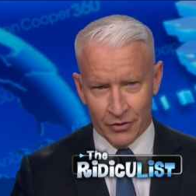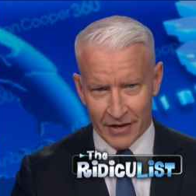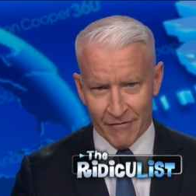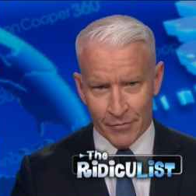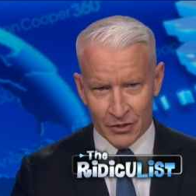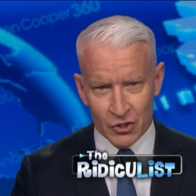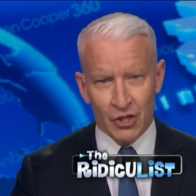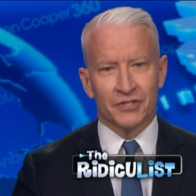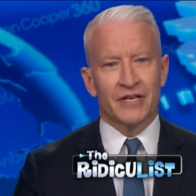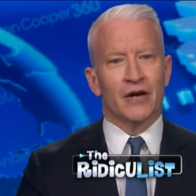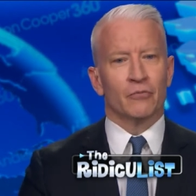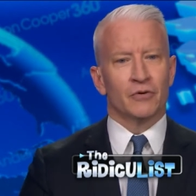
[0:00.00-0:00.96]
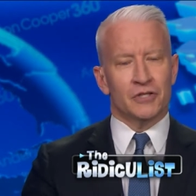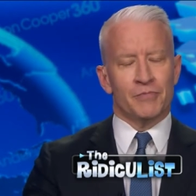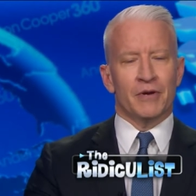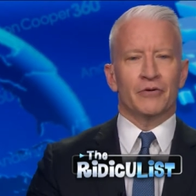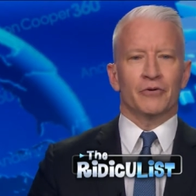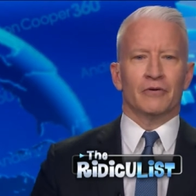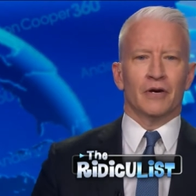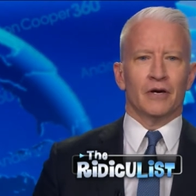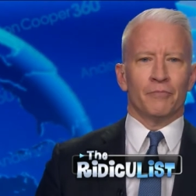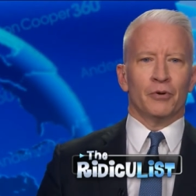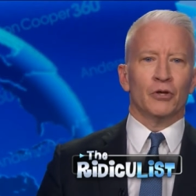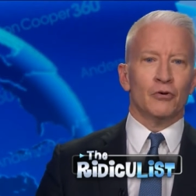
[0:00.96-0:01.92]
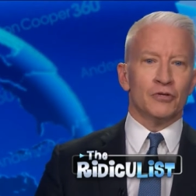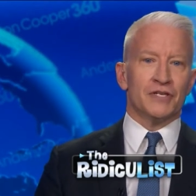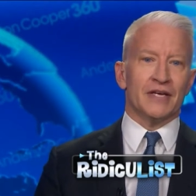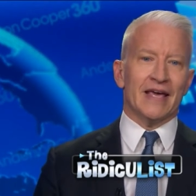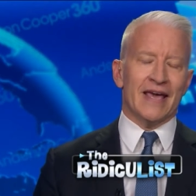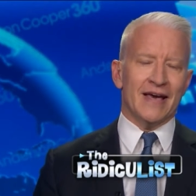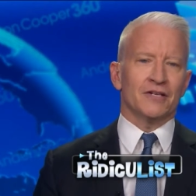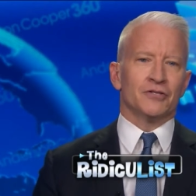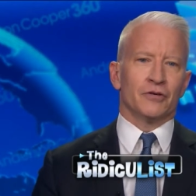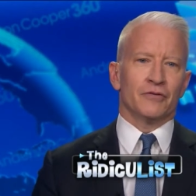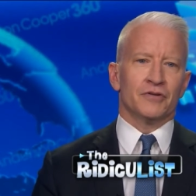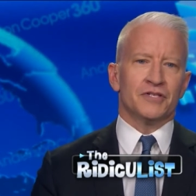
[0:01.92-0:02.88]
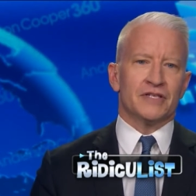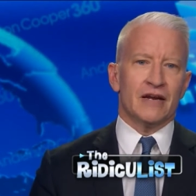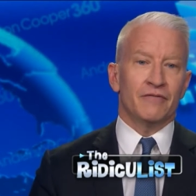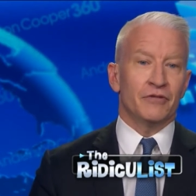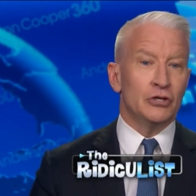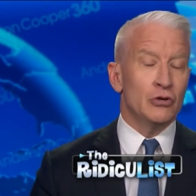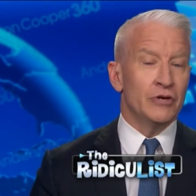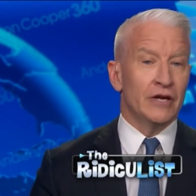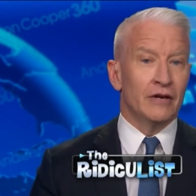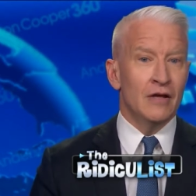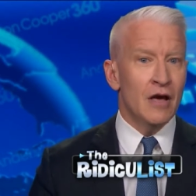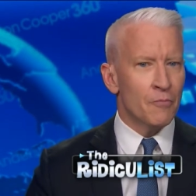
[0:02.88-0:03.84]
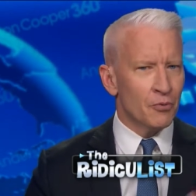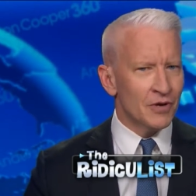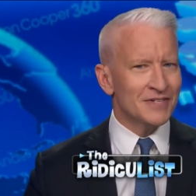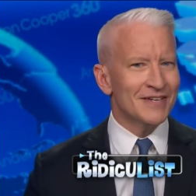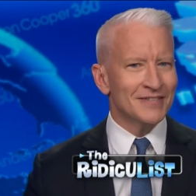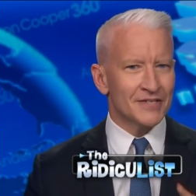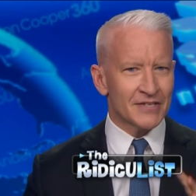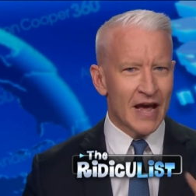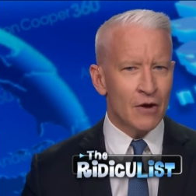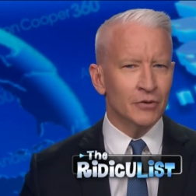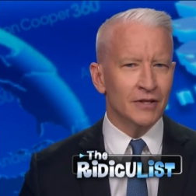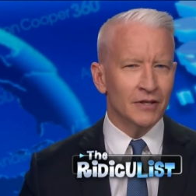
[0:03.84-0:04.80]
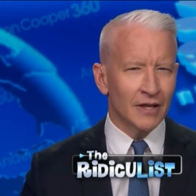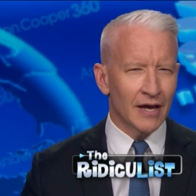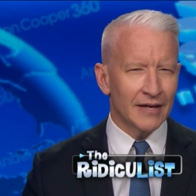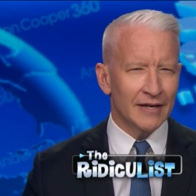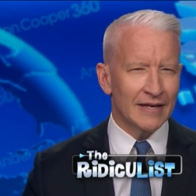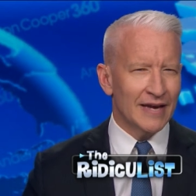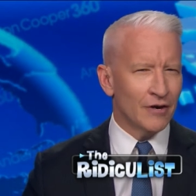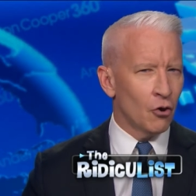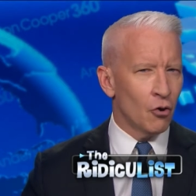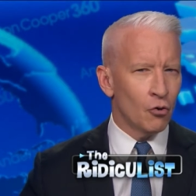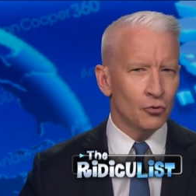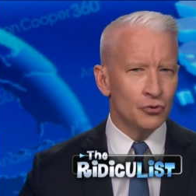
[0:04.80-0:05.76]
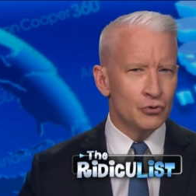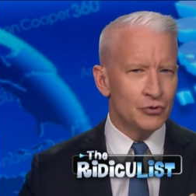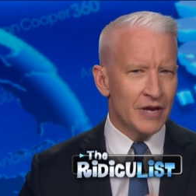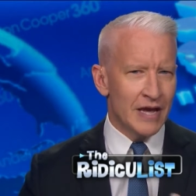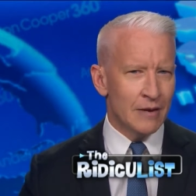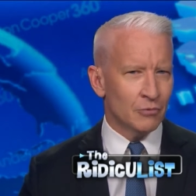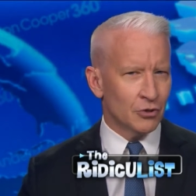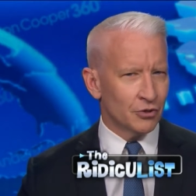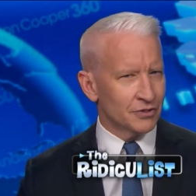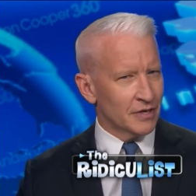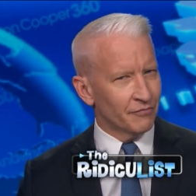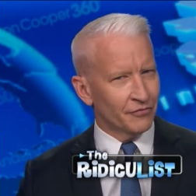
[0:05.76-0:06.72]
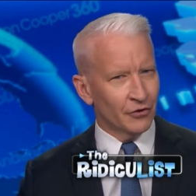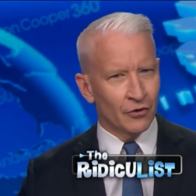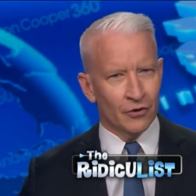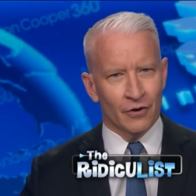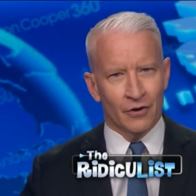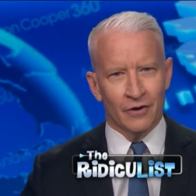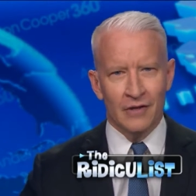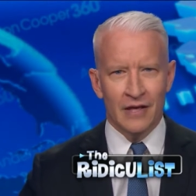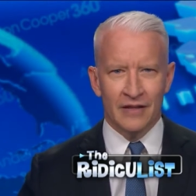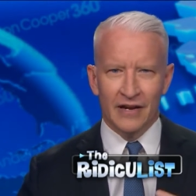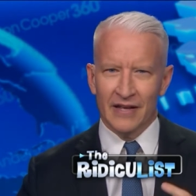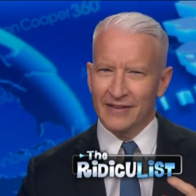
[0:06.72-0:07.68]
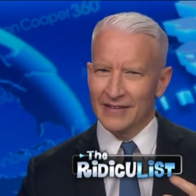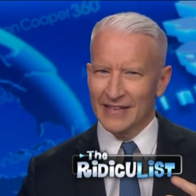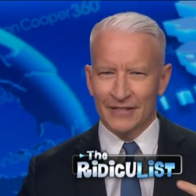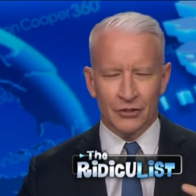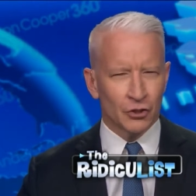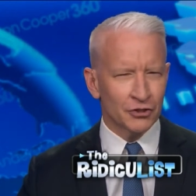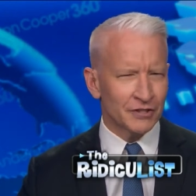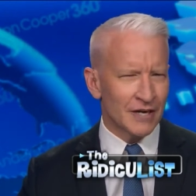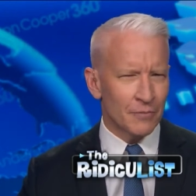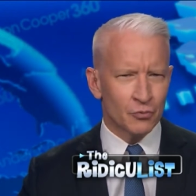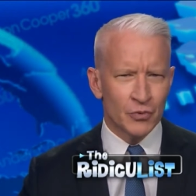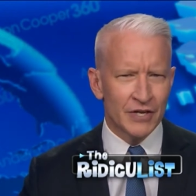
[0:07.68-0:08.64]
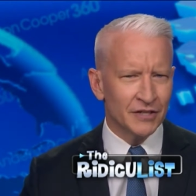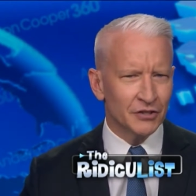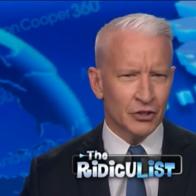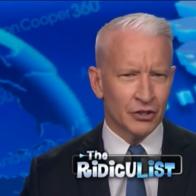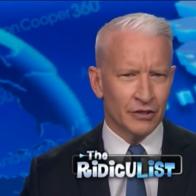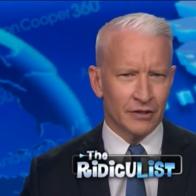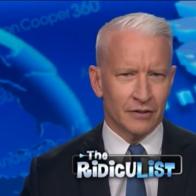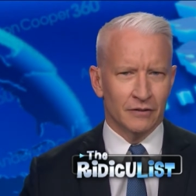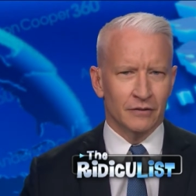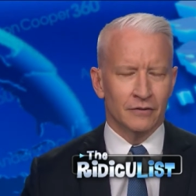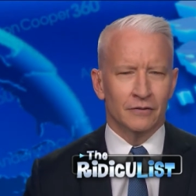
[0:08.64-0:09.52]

during the government shutdown, when Speaker uh, Pelosi canceled the State of the Union, President sounded like he had a whole new name cooked up for her. he'd cooked it up real good.